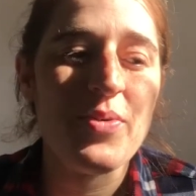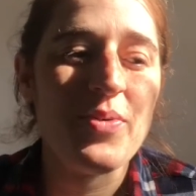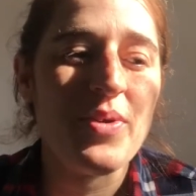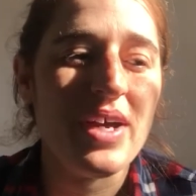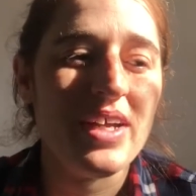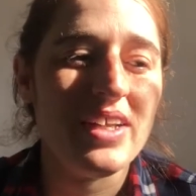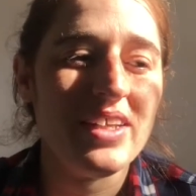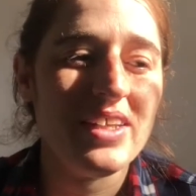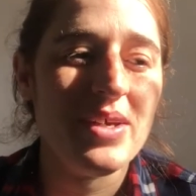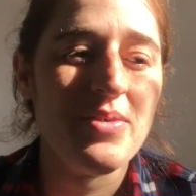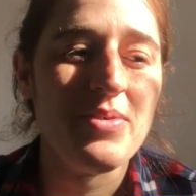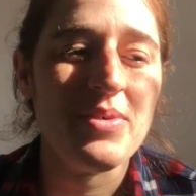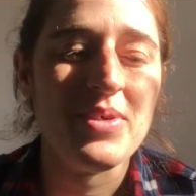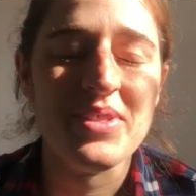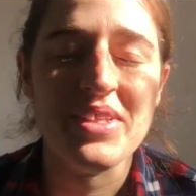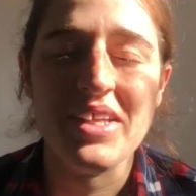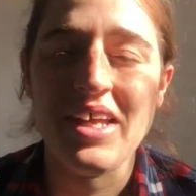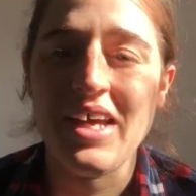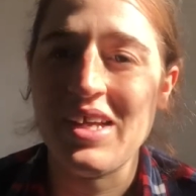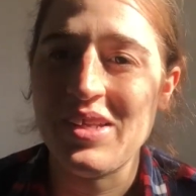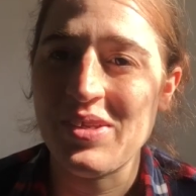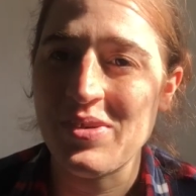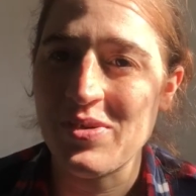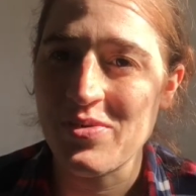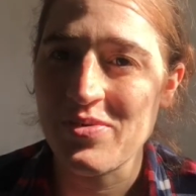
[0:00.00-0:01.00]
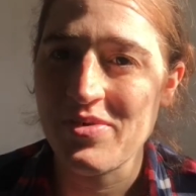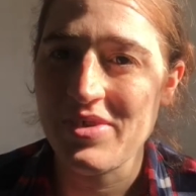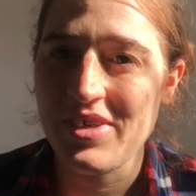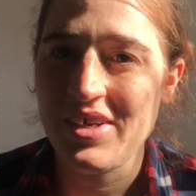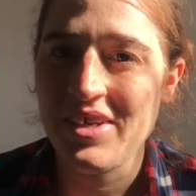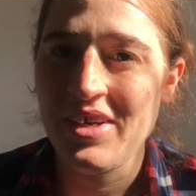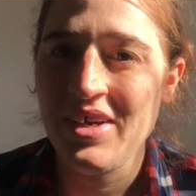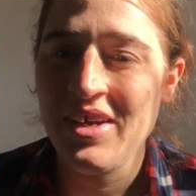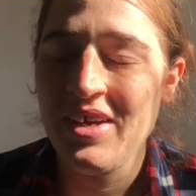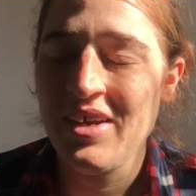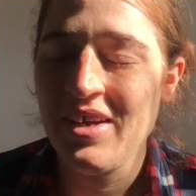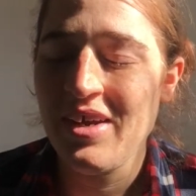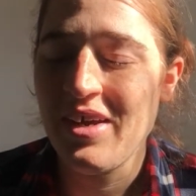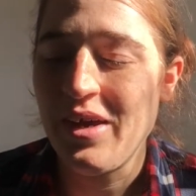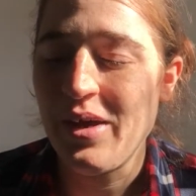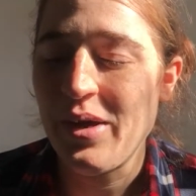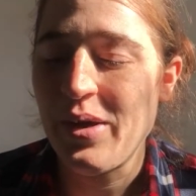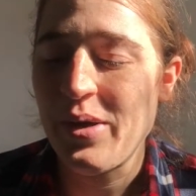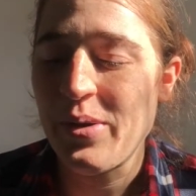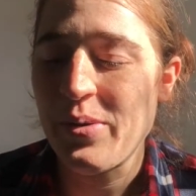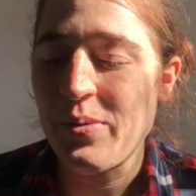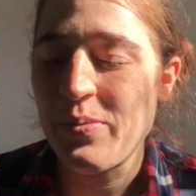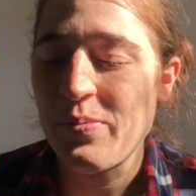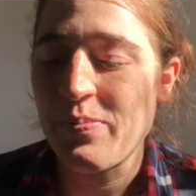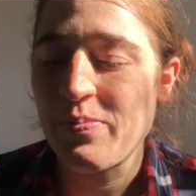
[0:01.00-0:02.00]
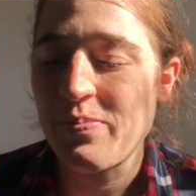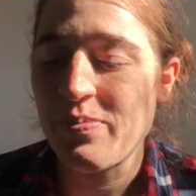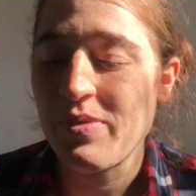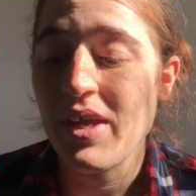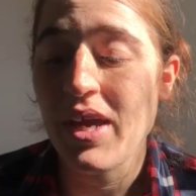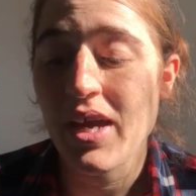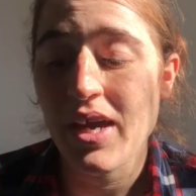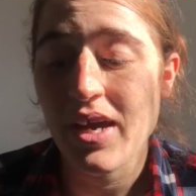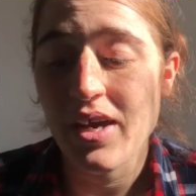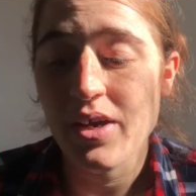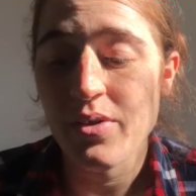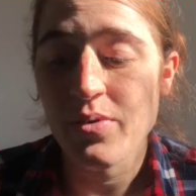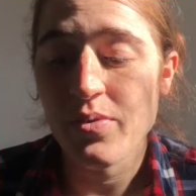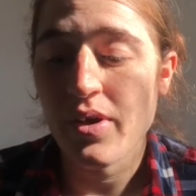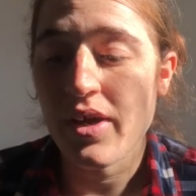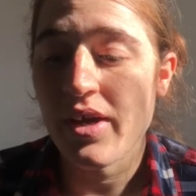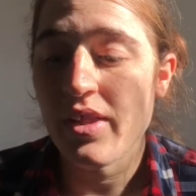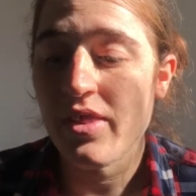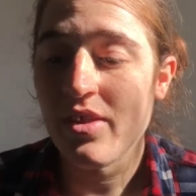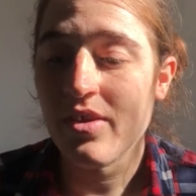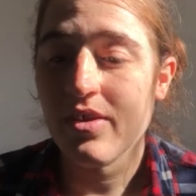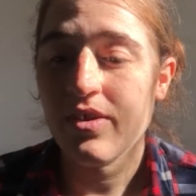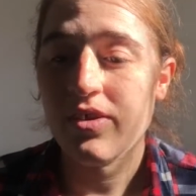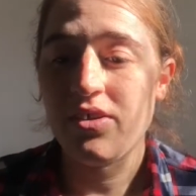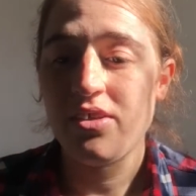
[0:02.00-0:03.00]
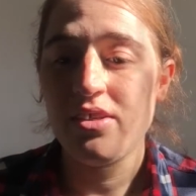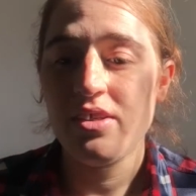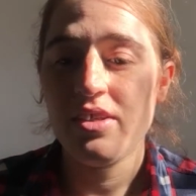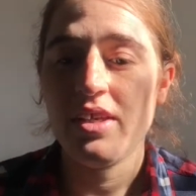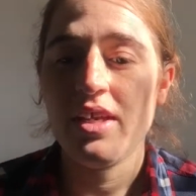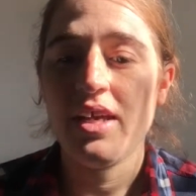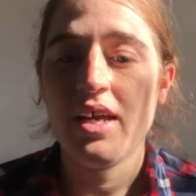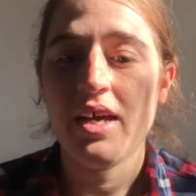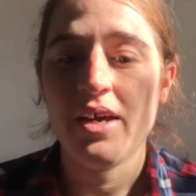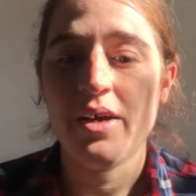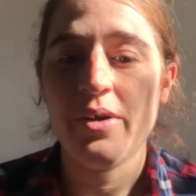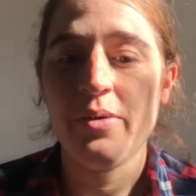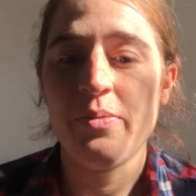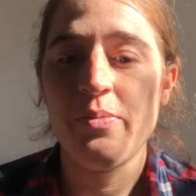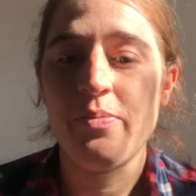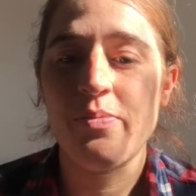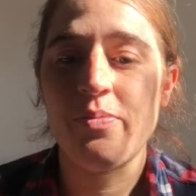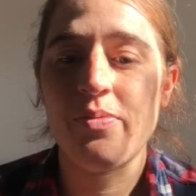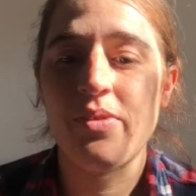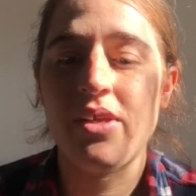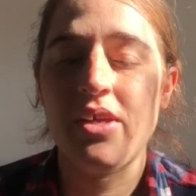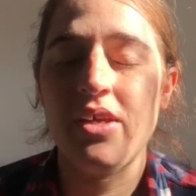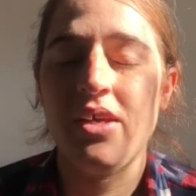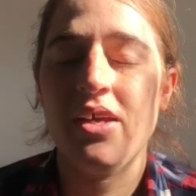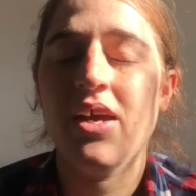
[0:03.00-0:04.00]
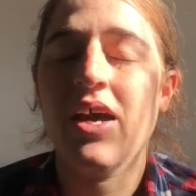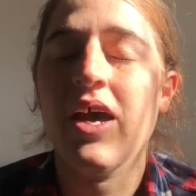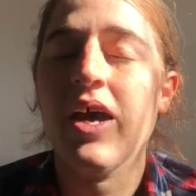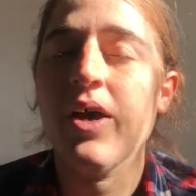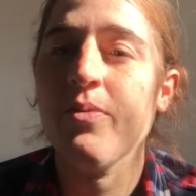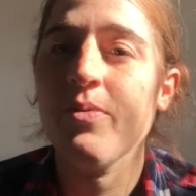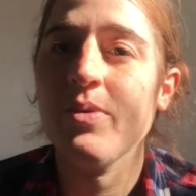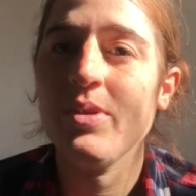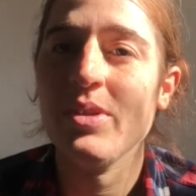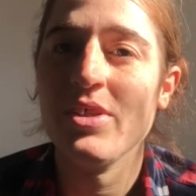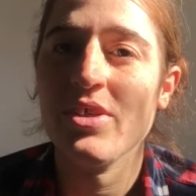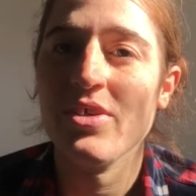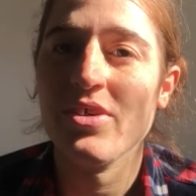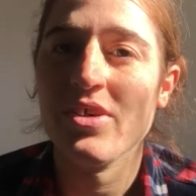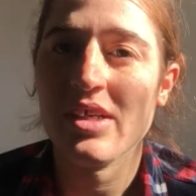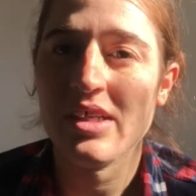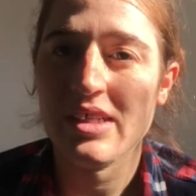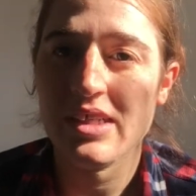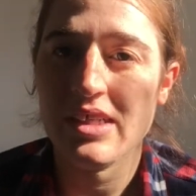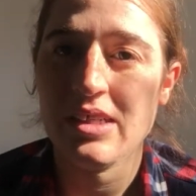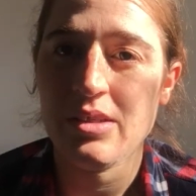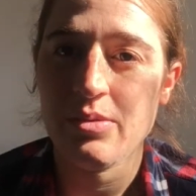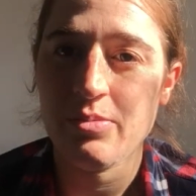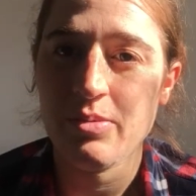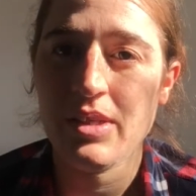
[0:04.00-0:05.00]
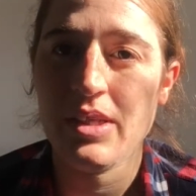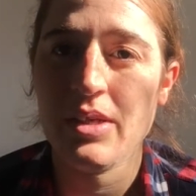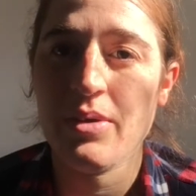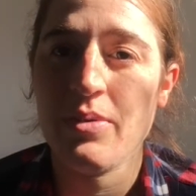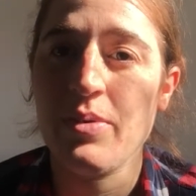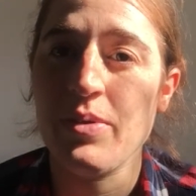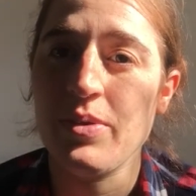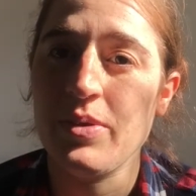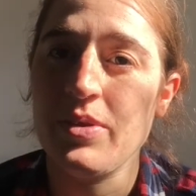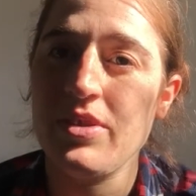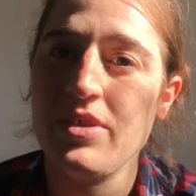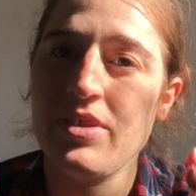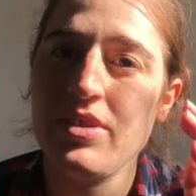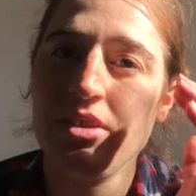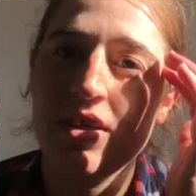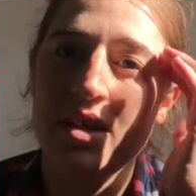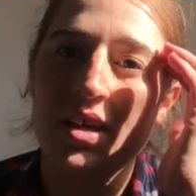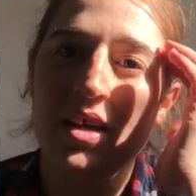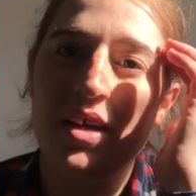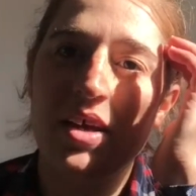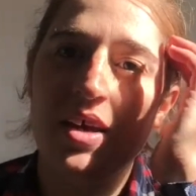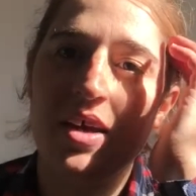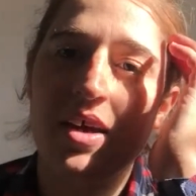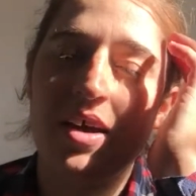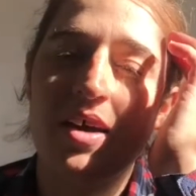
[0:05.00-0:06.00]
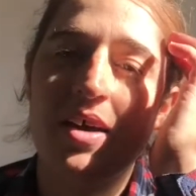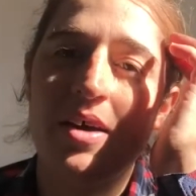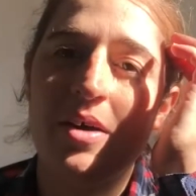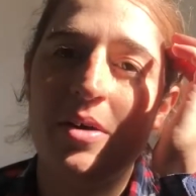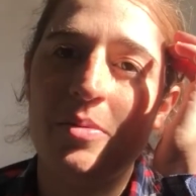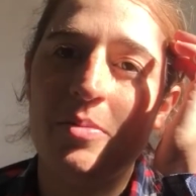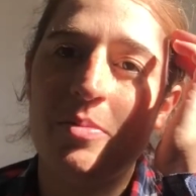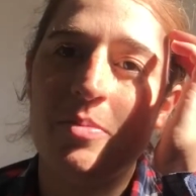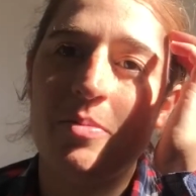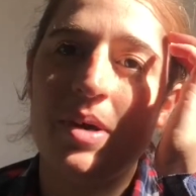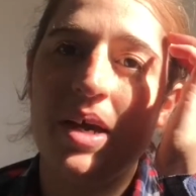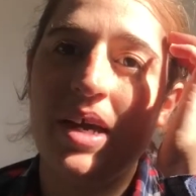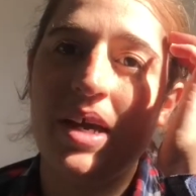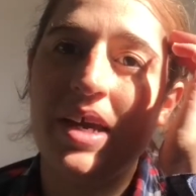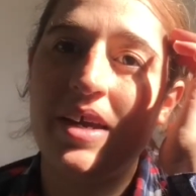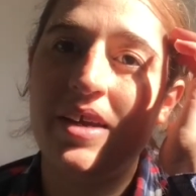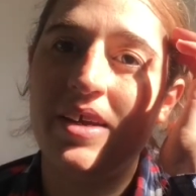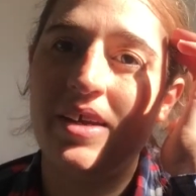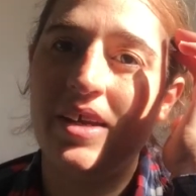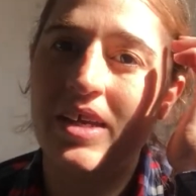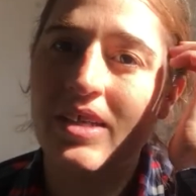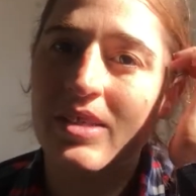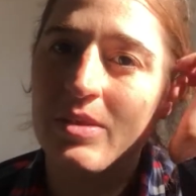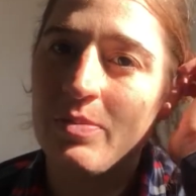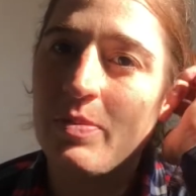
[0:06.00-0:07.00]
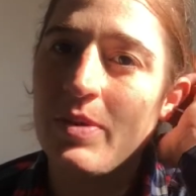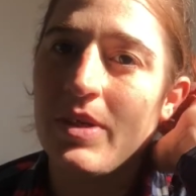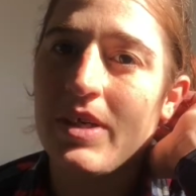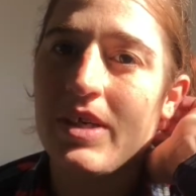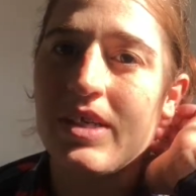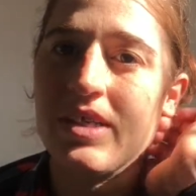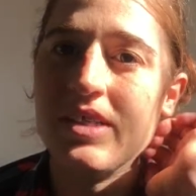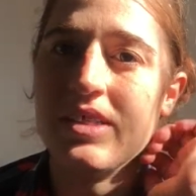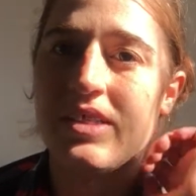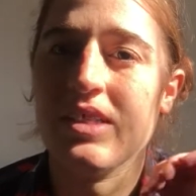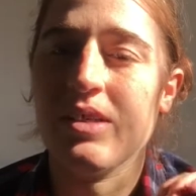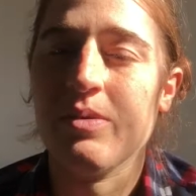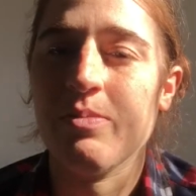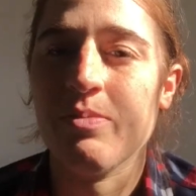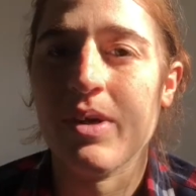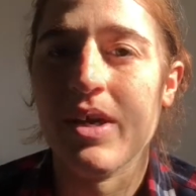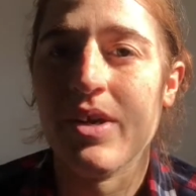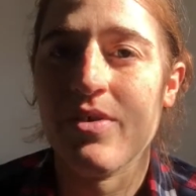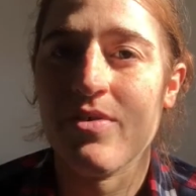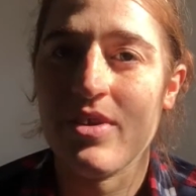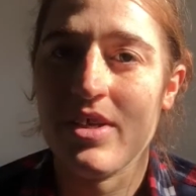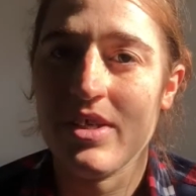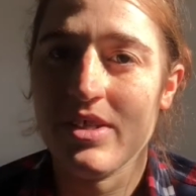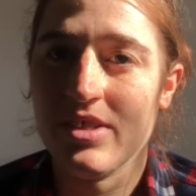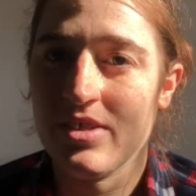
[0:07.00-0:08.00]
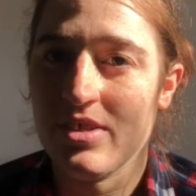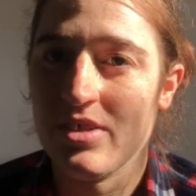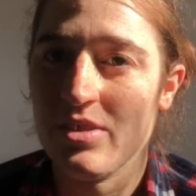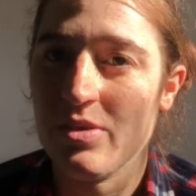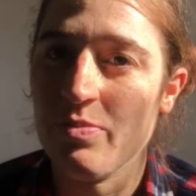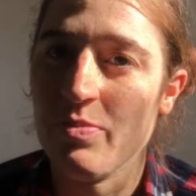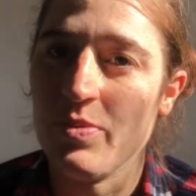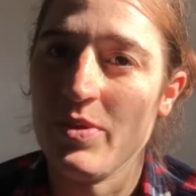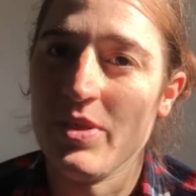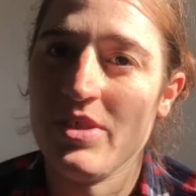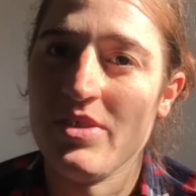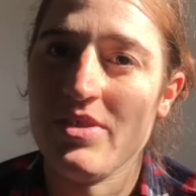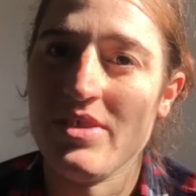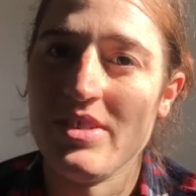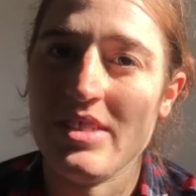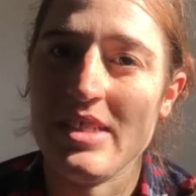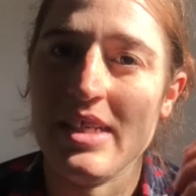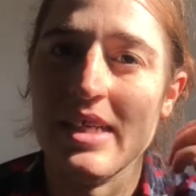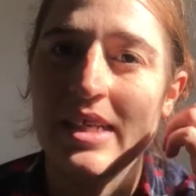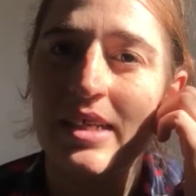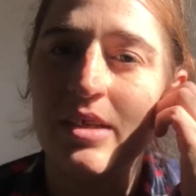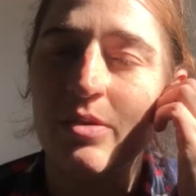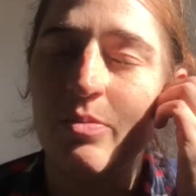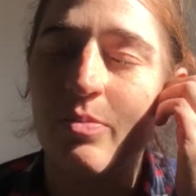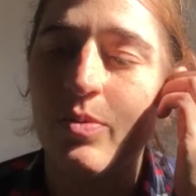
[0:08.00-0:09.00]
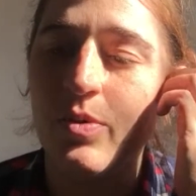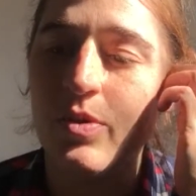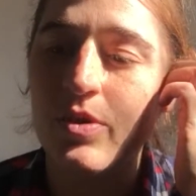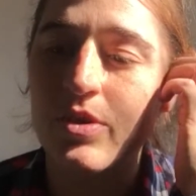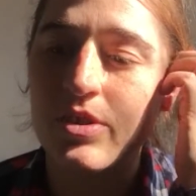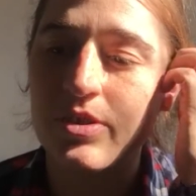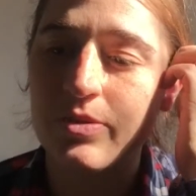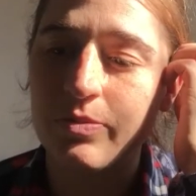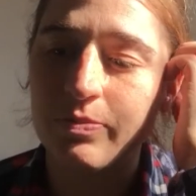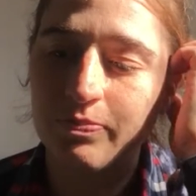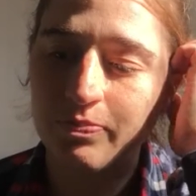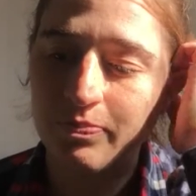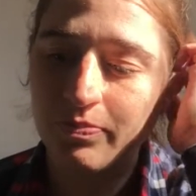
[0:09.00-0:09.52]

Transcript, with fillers: rant about that over. Um, yeah, I, I thought um, I will talk a little bit about uh, my experience and my relationship with translated books